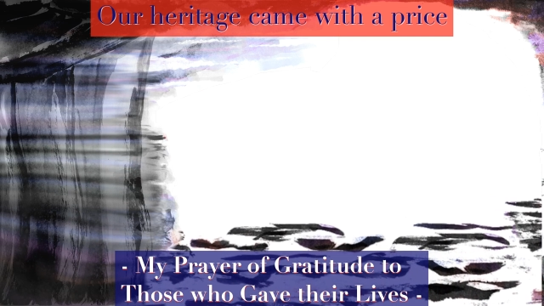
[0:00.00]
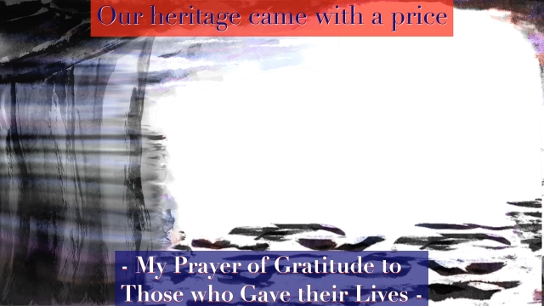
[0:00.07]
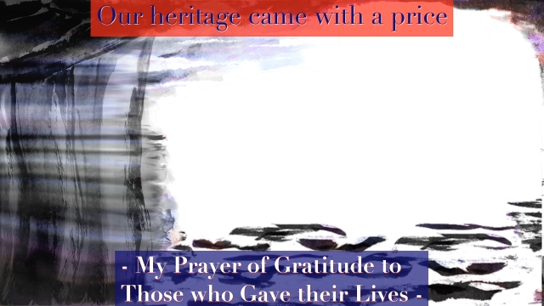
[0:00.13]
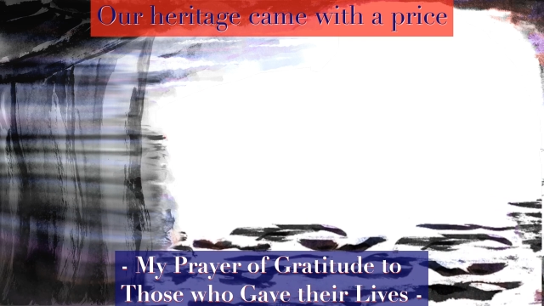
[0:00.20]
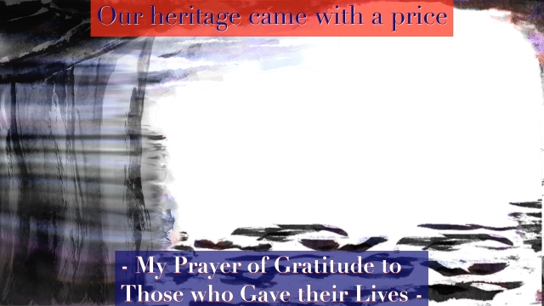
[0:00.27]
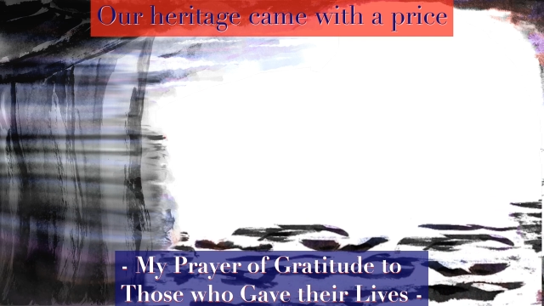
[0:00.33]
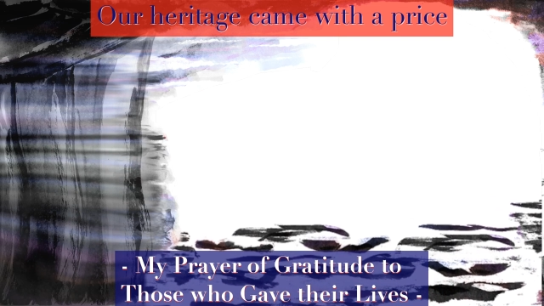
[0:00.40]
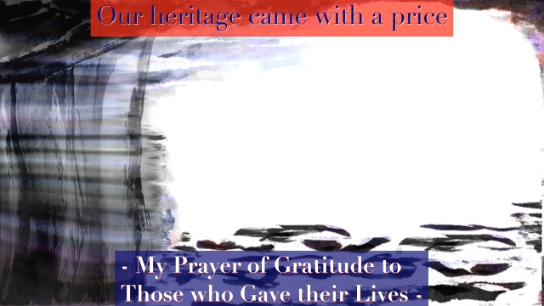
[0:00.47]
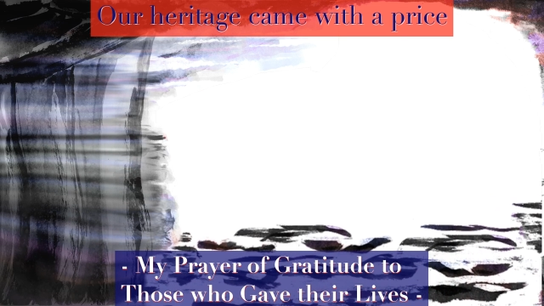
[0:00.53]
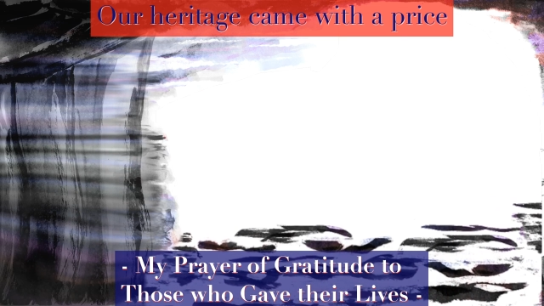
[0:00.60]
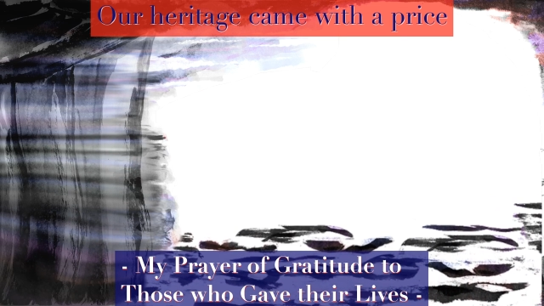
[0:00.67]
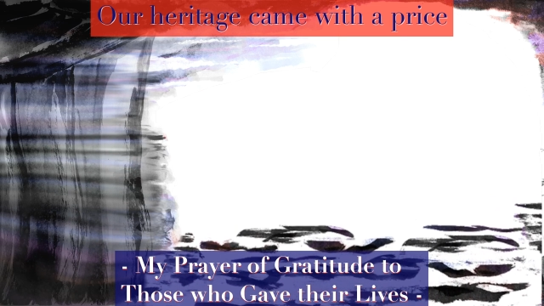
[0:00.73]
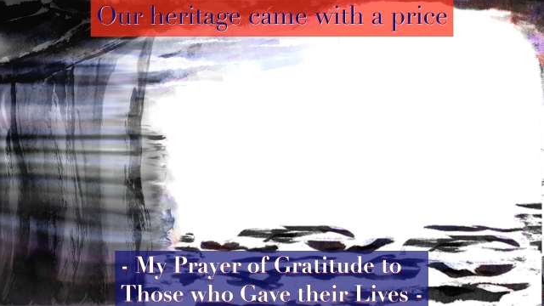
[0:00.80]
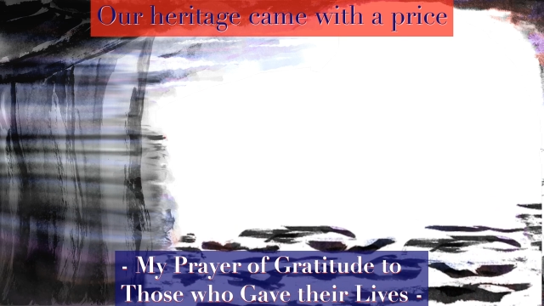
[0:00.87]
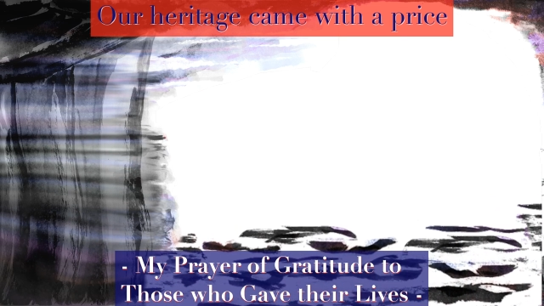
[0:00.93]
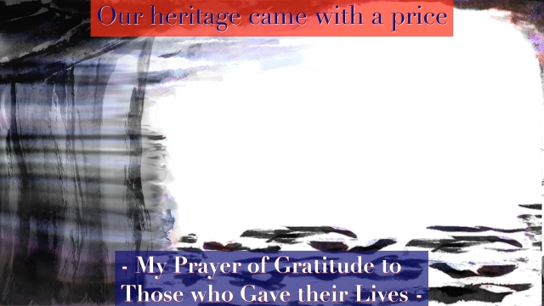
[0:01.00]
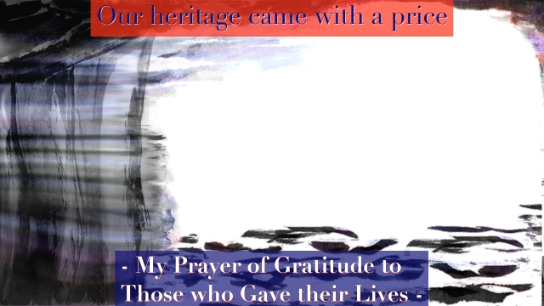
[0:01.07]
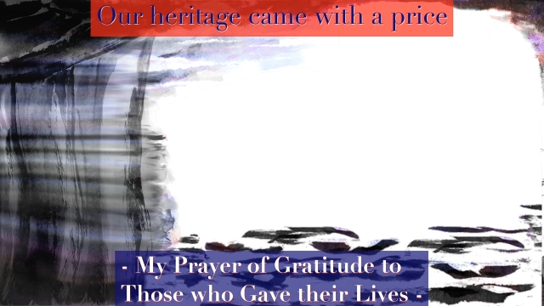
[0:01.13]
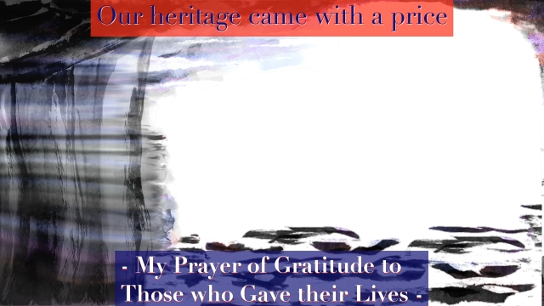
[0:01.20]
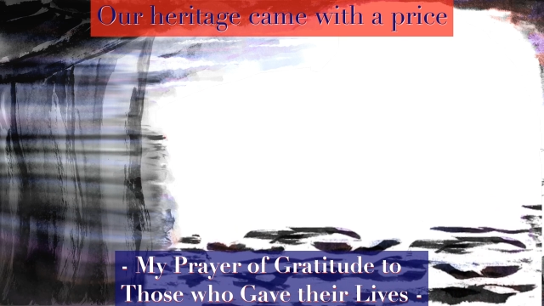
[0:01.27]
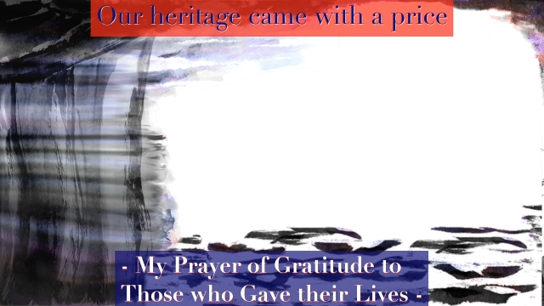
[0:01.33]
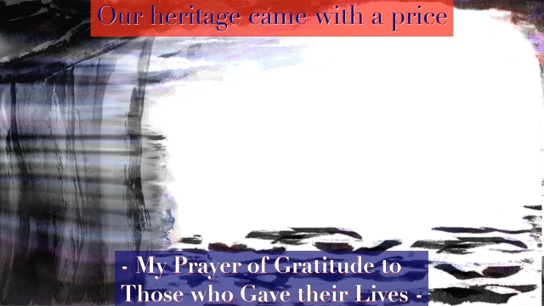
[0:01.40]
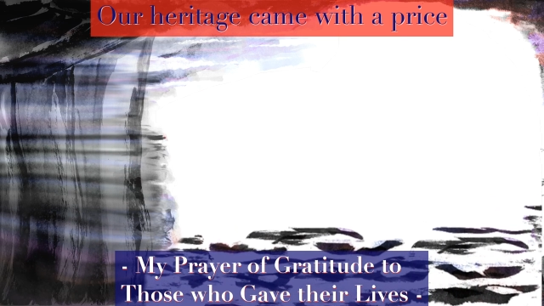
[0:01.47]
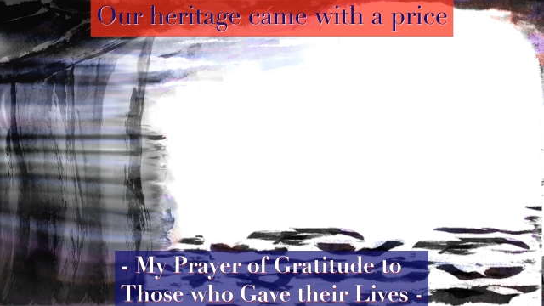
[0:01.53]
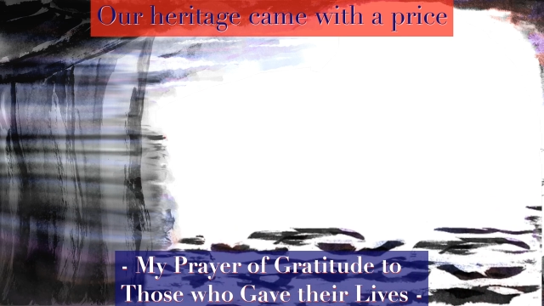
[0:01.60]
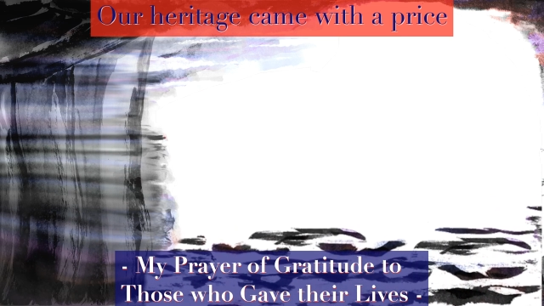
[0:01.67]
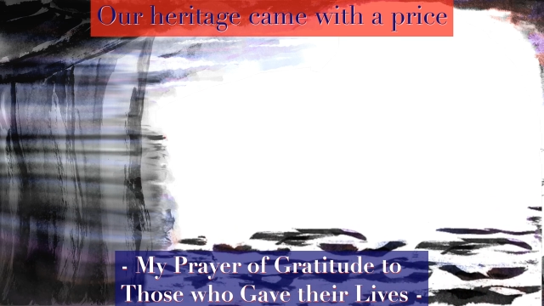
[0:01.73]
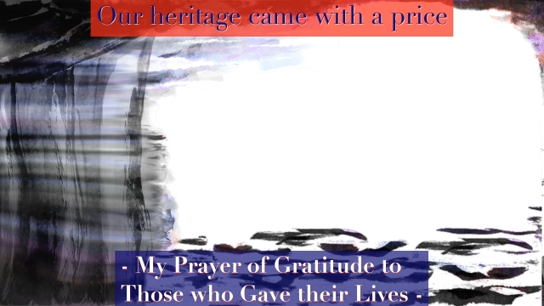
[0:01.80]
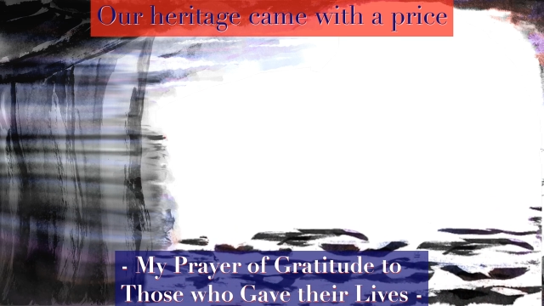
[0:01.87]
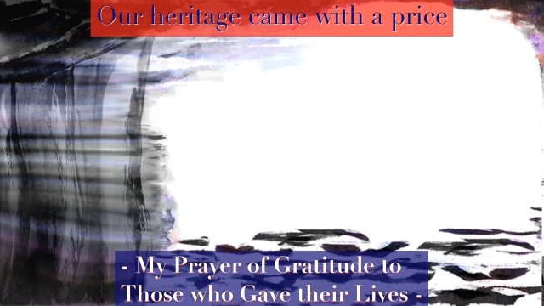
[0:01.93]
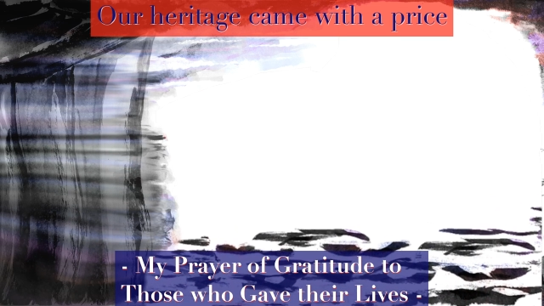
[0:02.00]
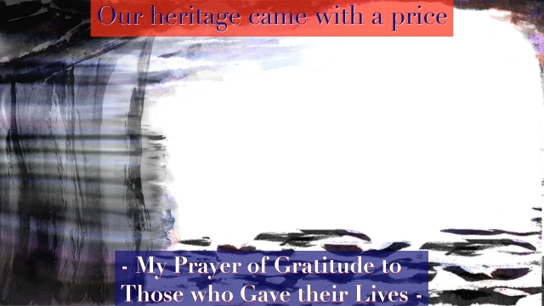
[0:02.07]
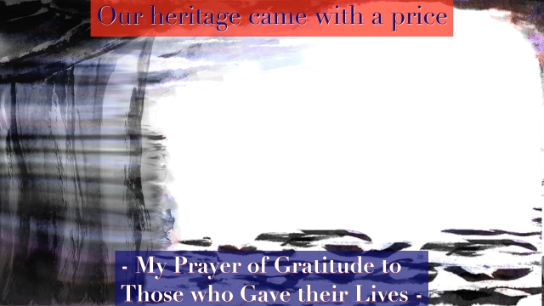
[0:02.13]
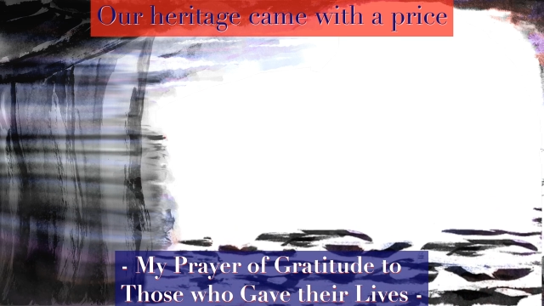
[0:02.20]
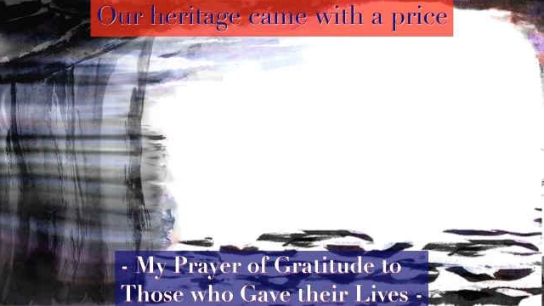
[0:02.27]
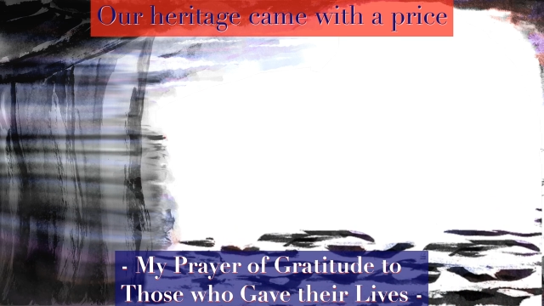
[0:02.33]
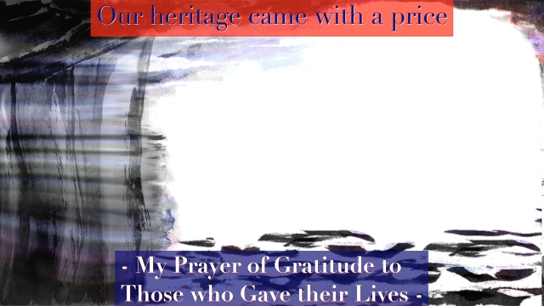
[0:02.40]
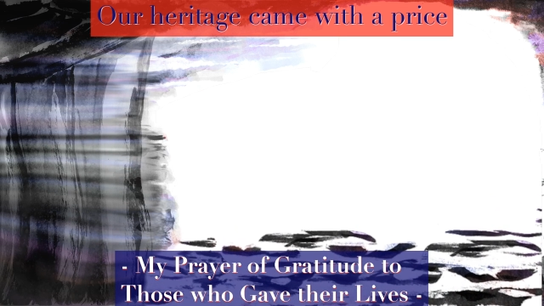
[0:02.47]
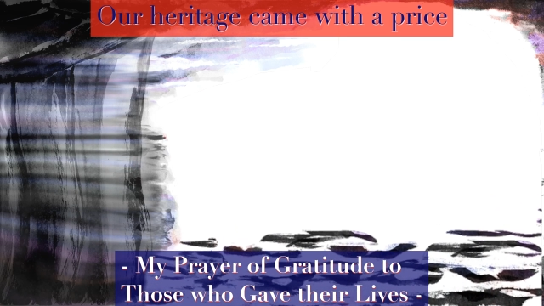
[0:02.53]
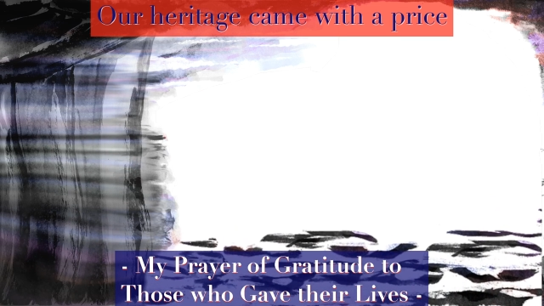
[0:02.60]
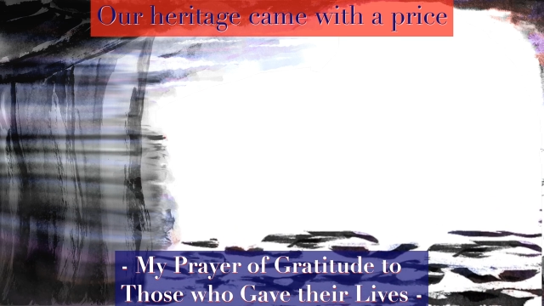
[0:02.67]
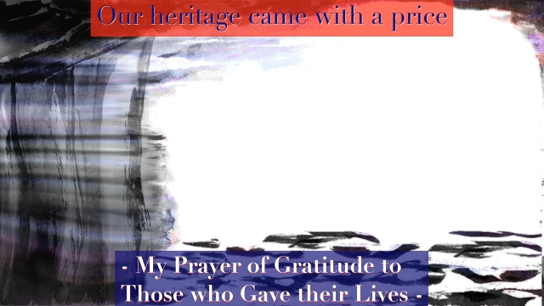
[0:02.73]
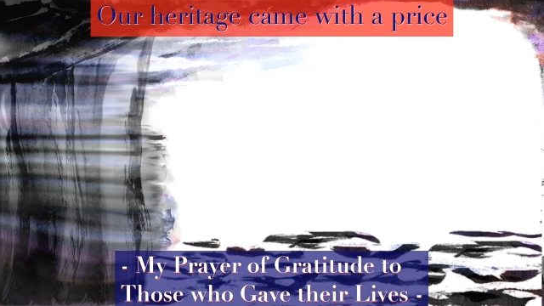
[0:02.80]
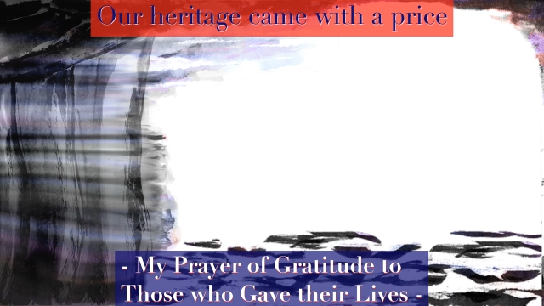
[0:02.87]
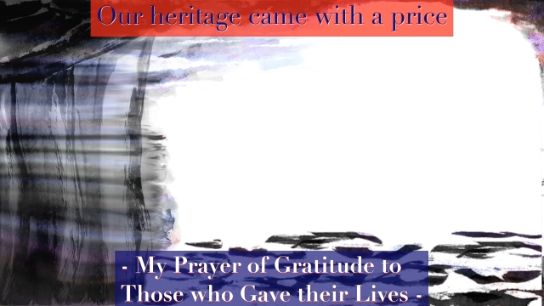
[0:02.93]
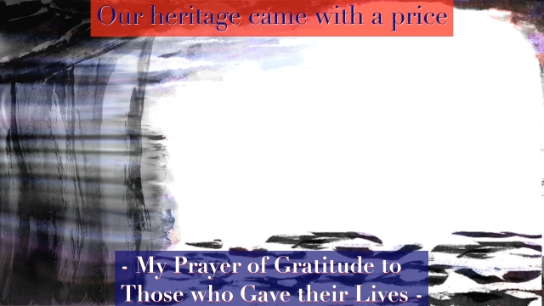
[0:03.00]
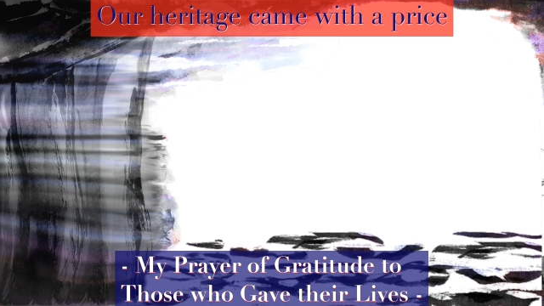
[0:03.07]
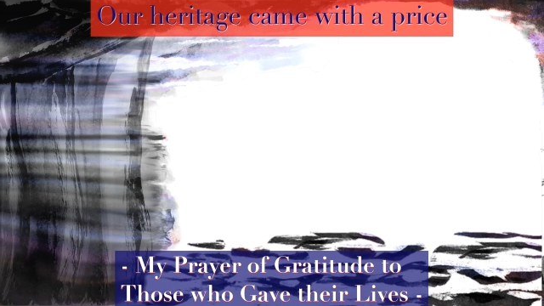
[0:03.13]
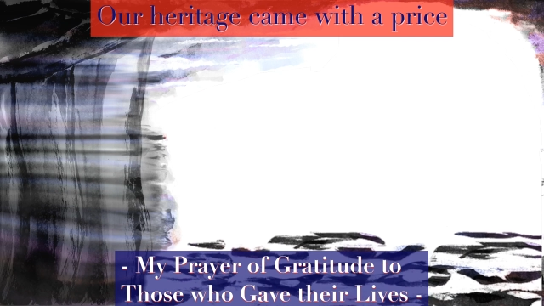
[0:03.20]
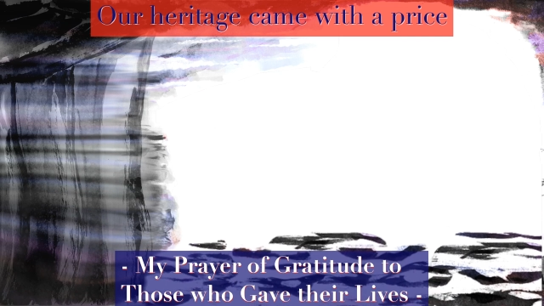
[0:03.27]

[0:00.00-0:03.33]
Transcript: No face is visible, so there are no lips to read.